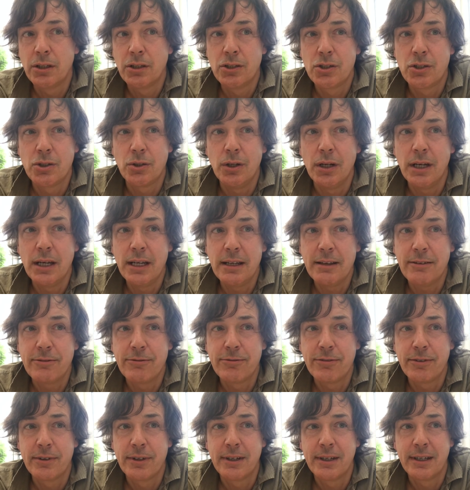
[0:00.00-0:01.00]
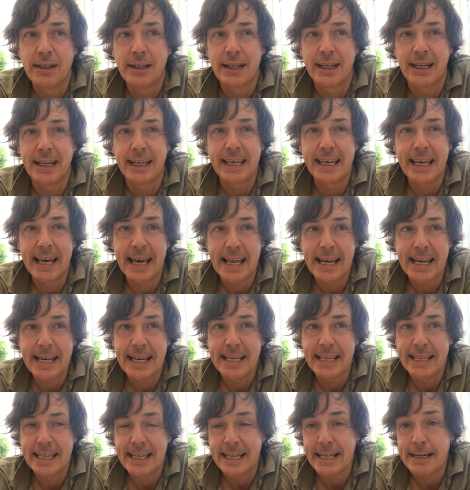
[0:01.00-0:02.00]
to live again
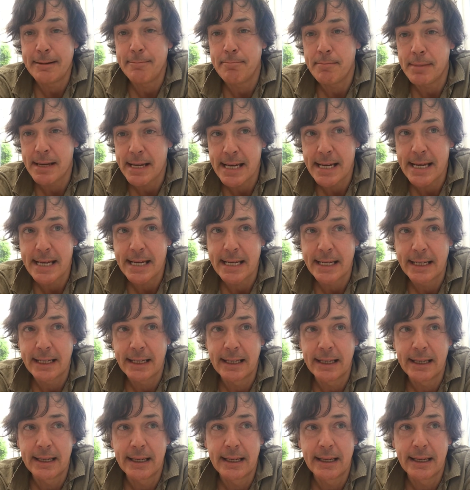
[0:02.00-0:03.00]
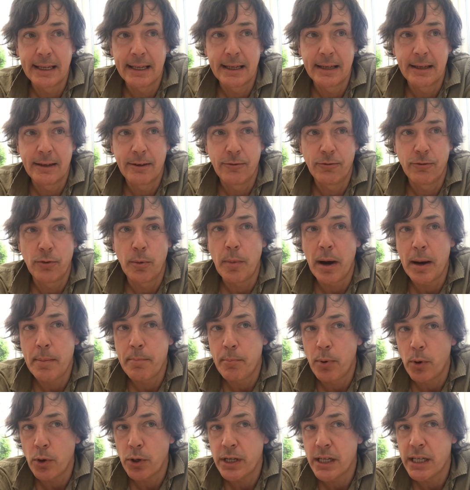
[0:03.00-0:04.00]
in me, for my
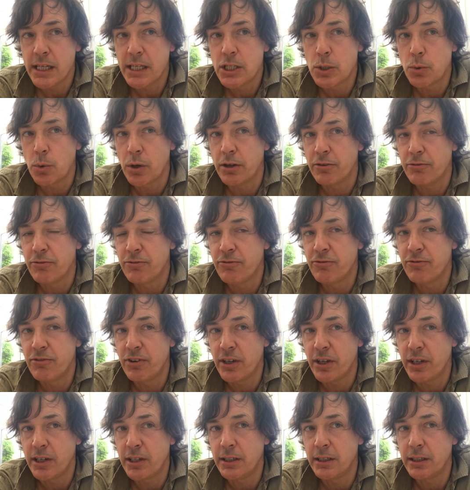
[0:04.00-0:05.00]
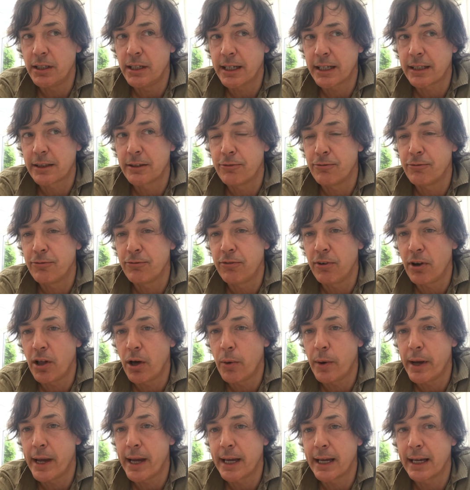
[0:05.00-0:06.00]
body to unfurl like the
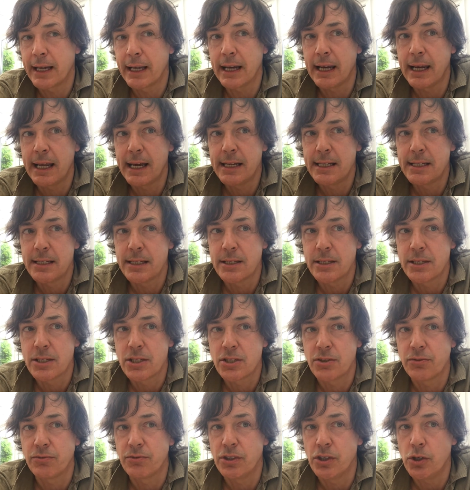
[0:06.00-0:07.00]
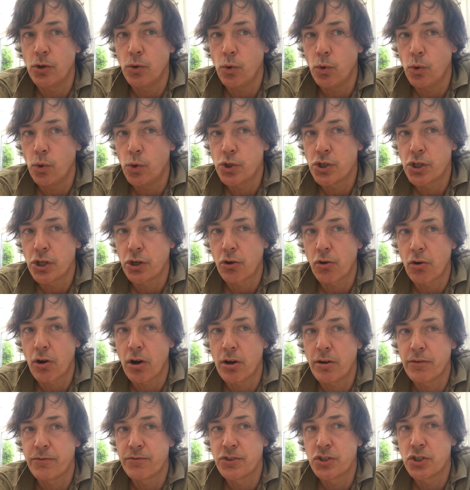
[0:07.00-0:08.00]
flowing letters of the
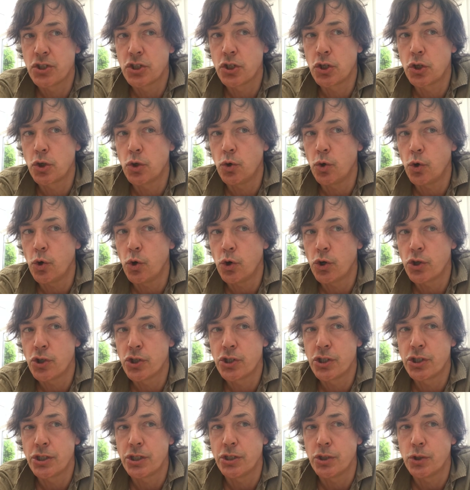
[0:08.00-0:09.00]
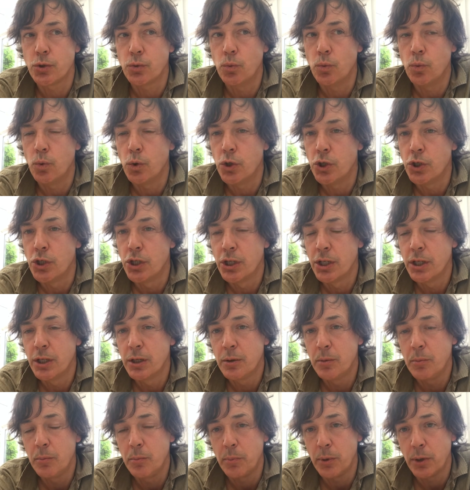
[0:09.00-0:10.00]
autograph scorched into wood
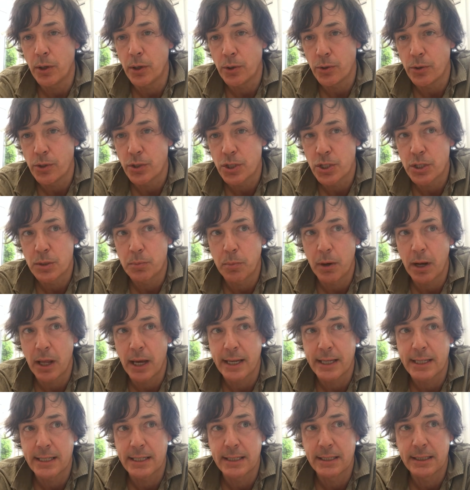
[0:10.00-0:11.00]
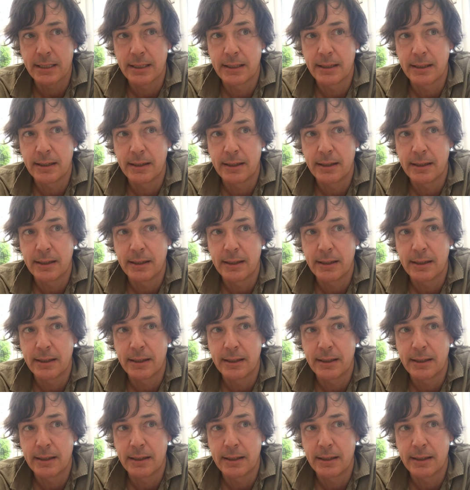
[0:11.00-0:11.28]
below the splice.